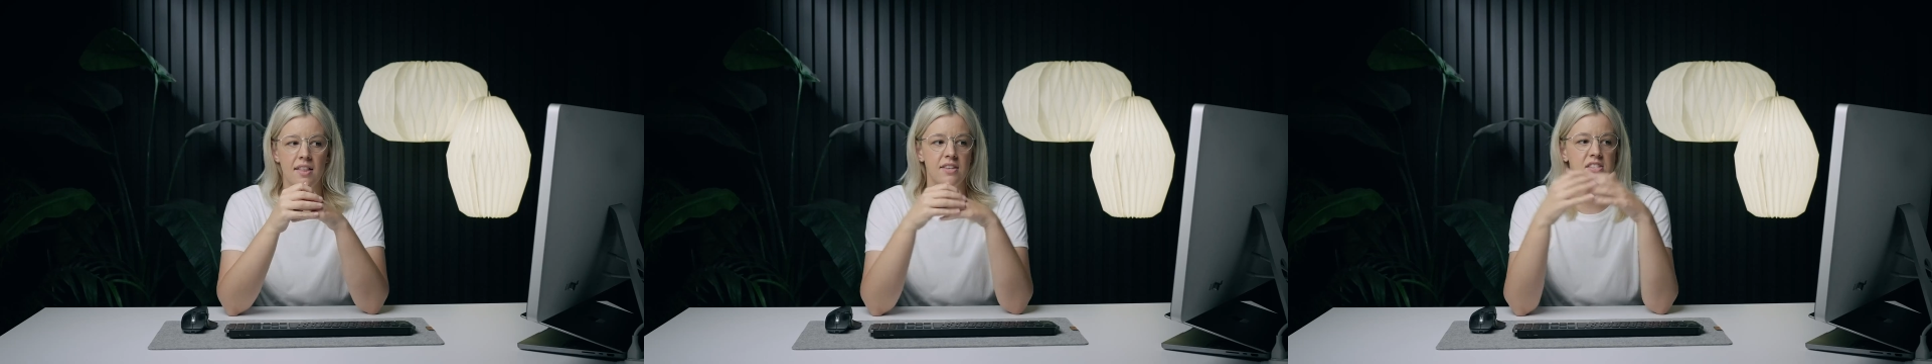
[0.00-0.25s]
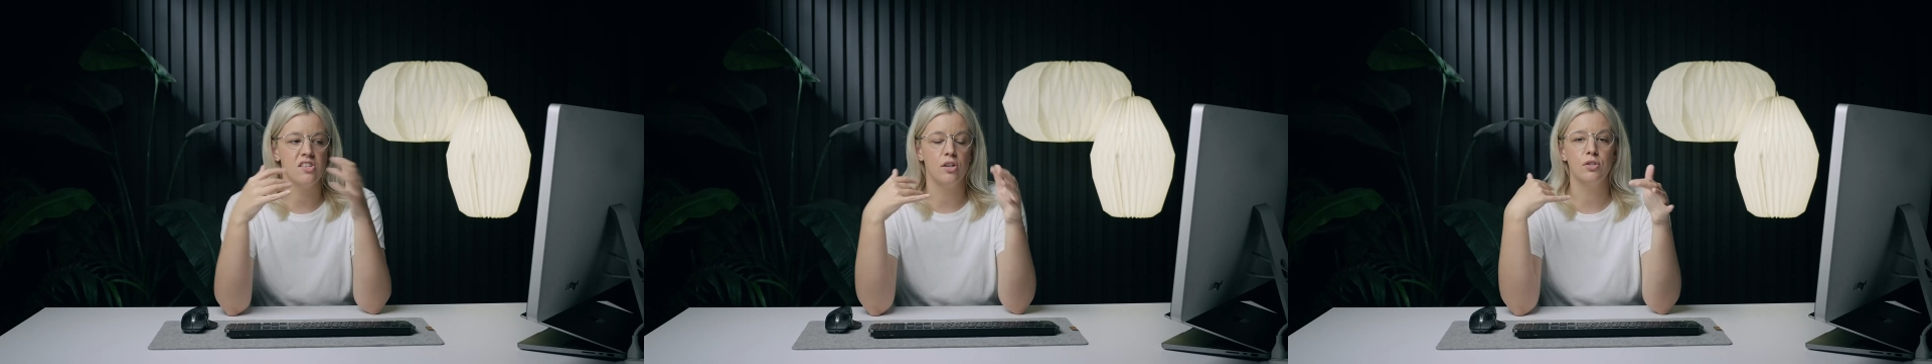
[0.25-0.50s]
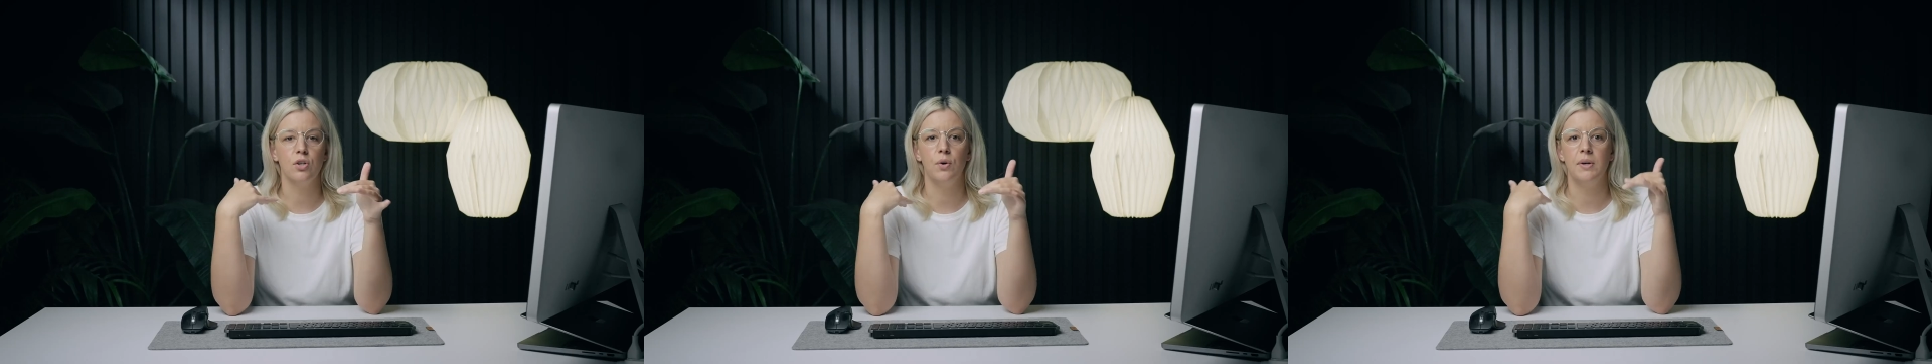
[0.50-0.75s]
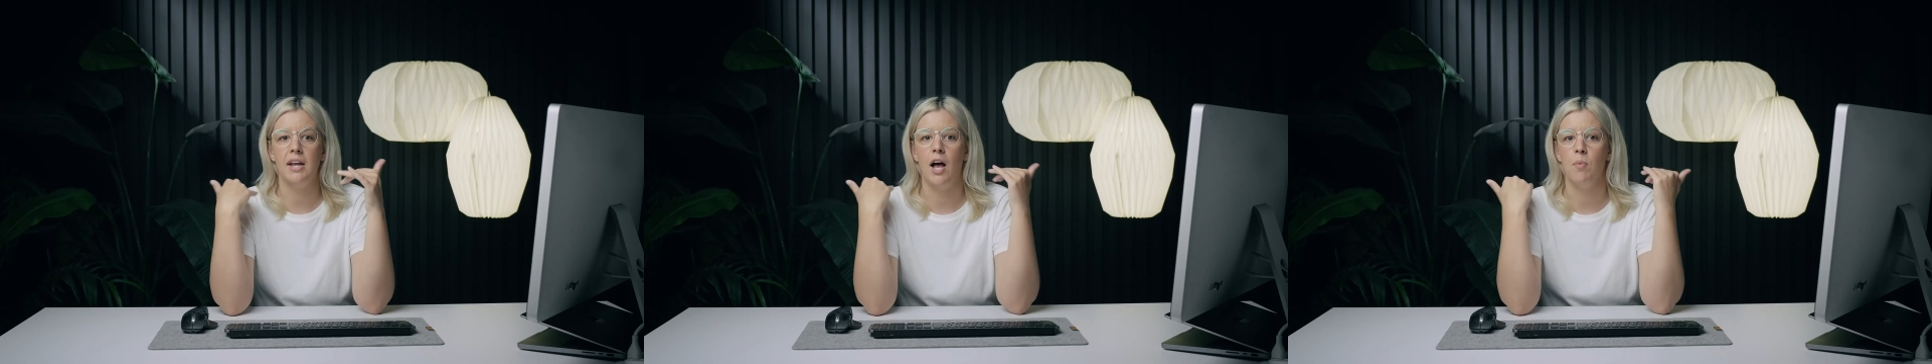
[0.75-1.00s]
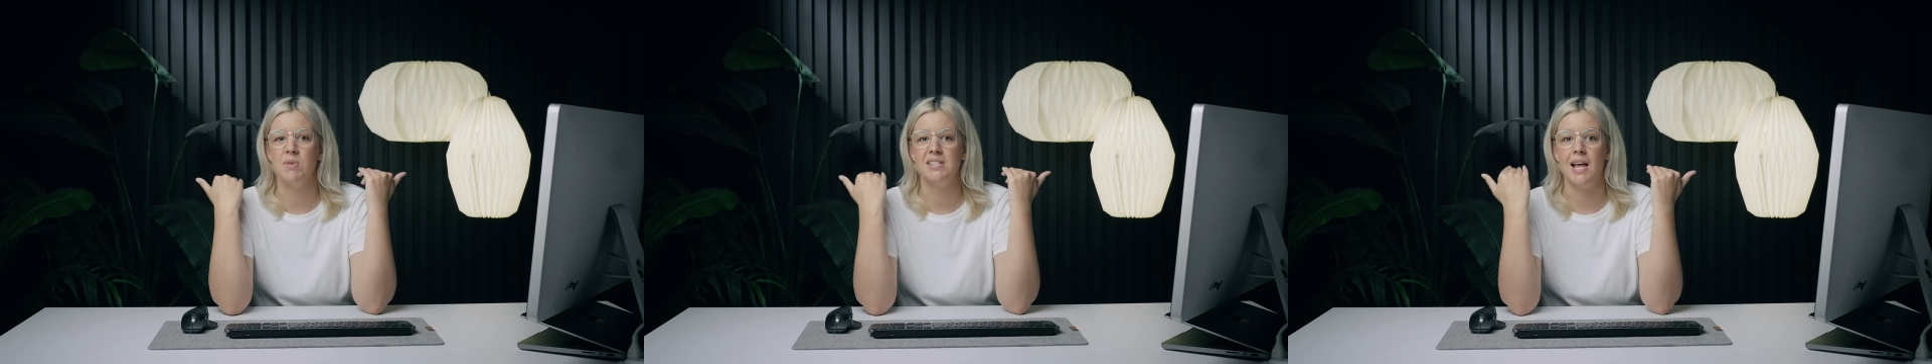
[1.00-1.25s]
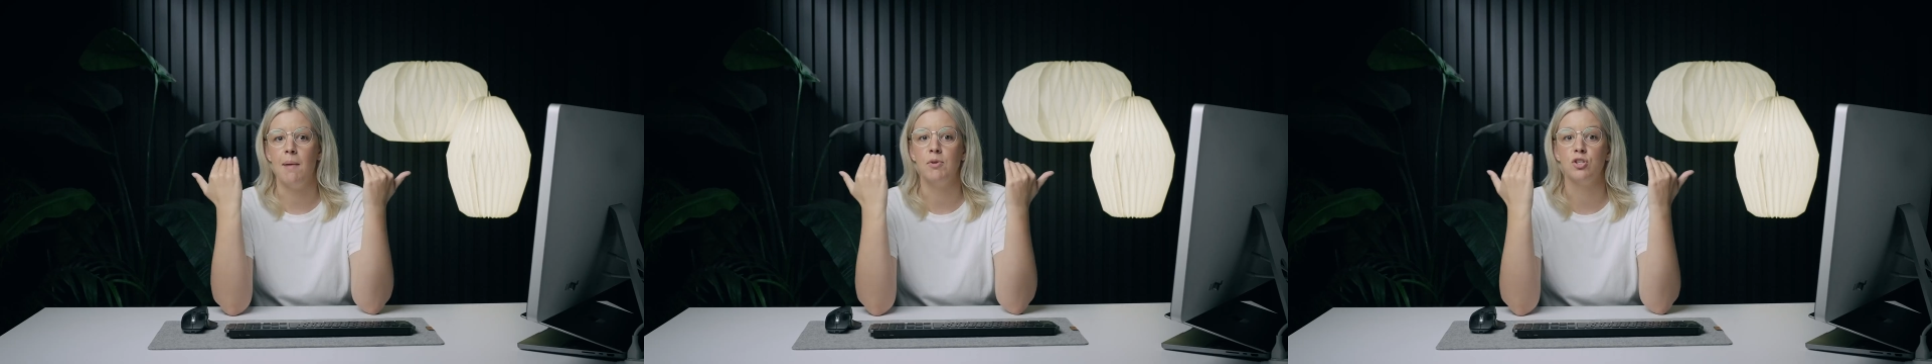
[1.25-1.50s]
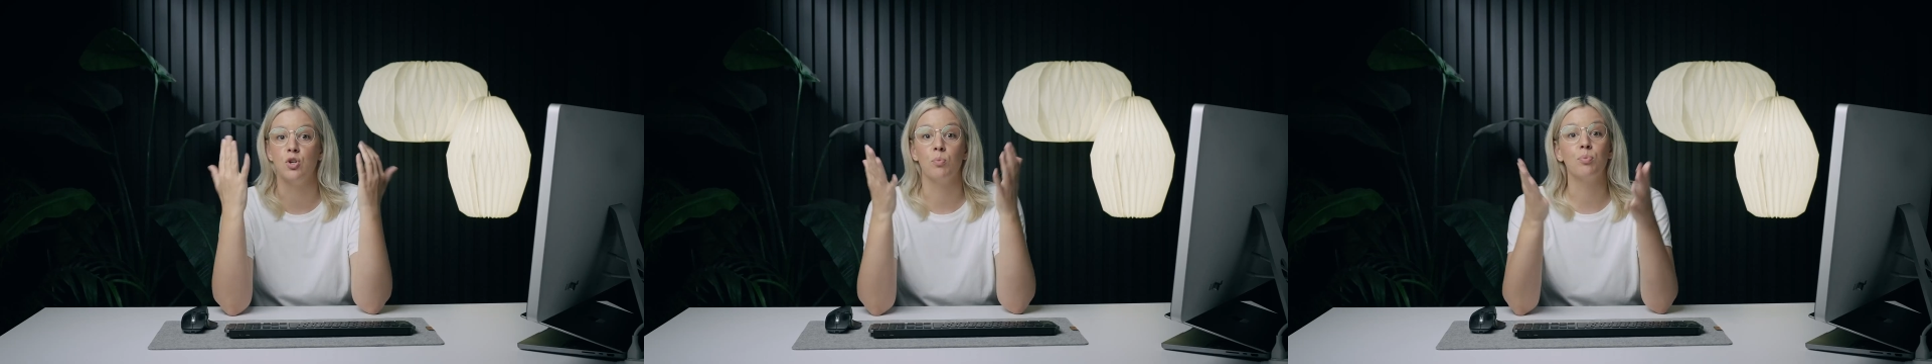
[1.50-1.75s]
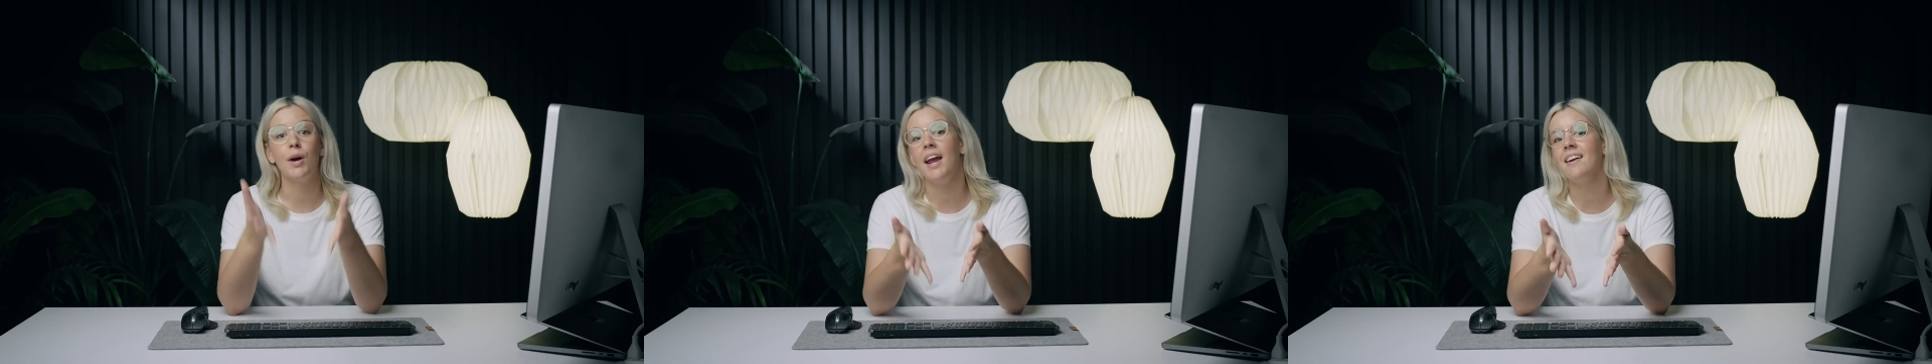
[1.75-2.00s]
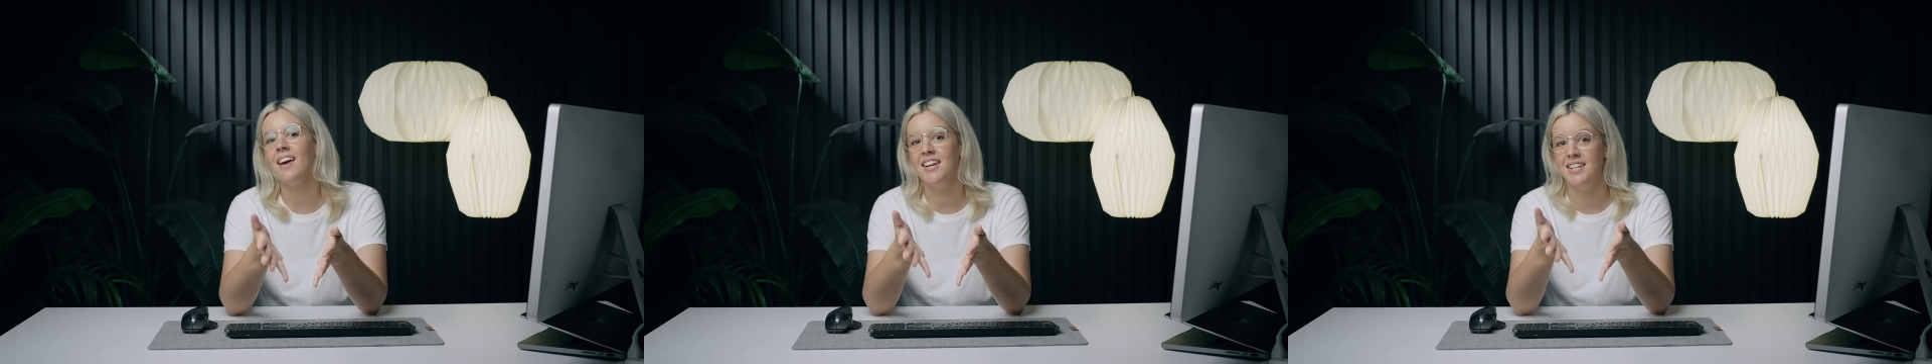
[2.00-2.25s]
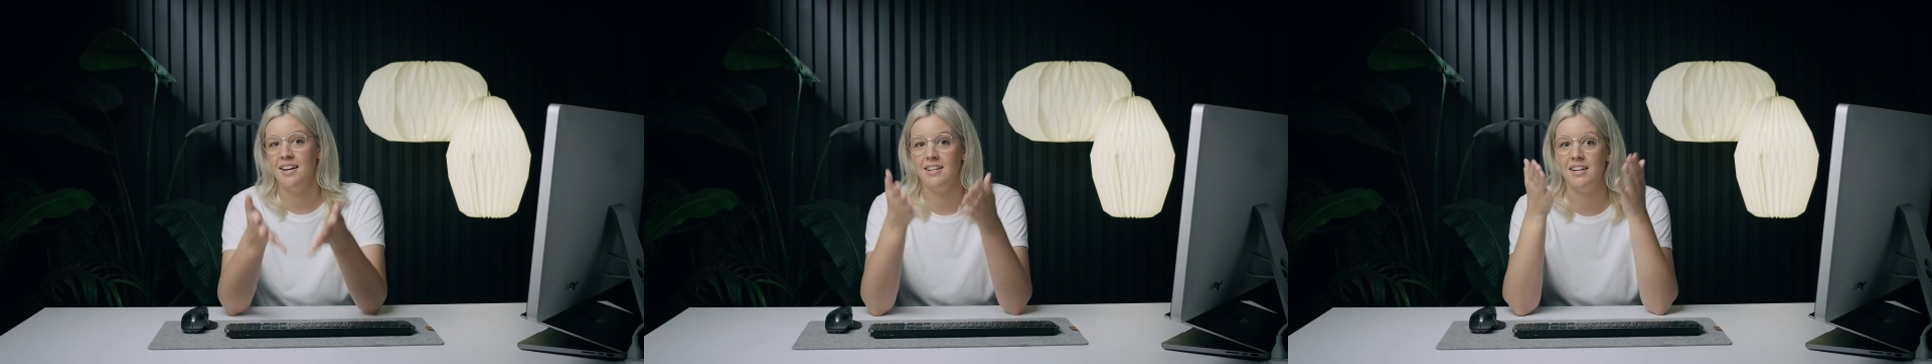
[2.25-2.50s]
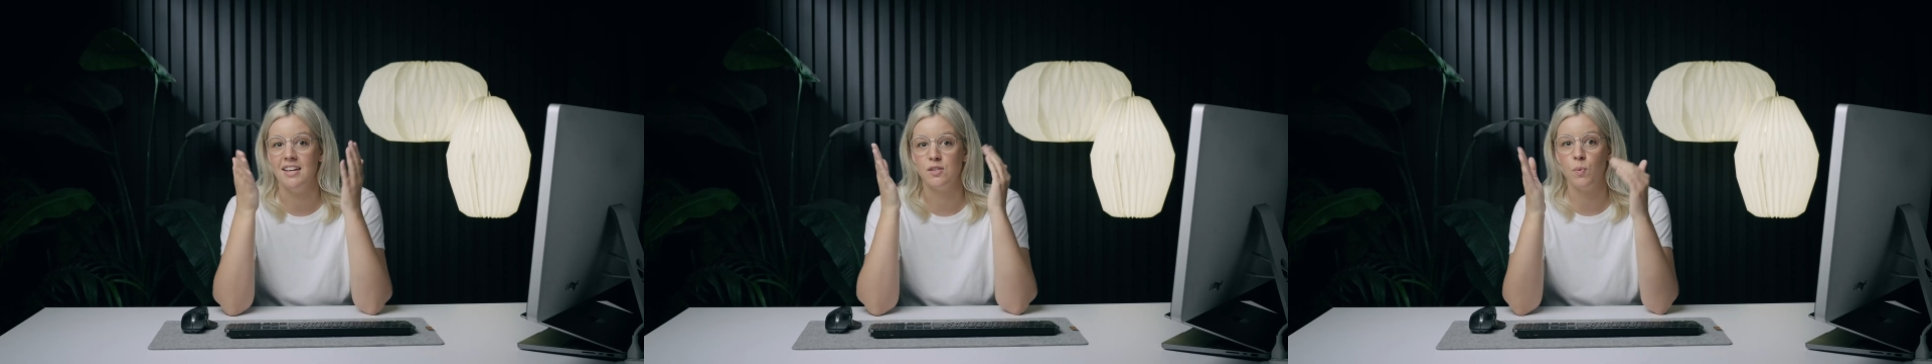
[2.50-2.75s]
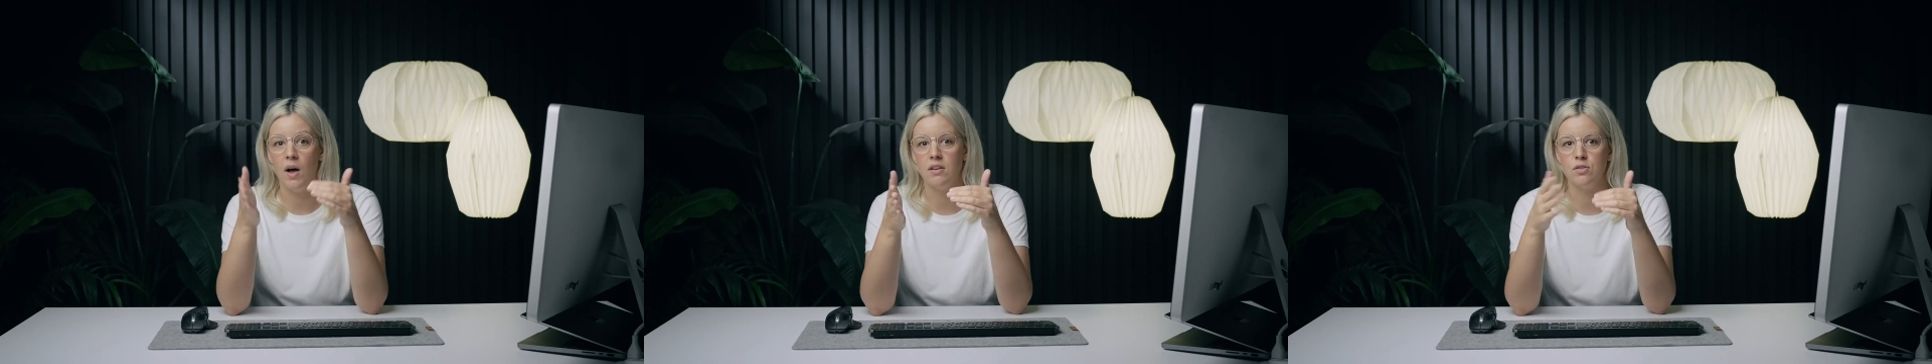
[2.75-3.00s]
And this is also going to help establish your brand identity as well.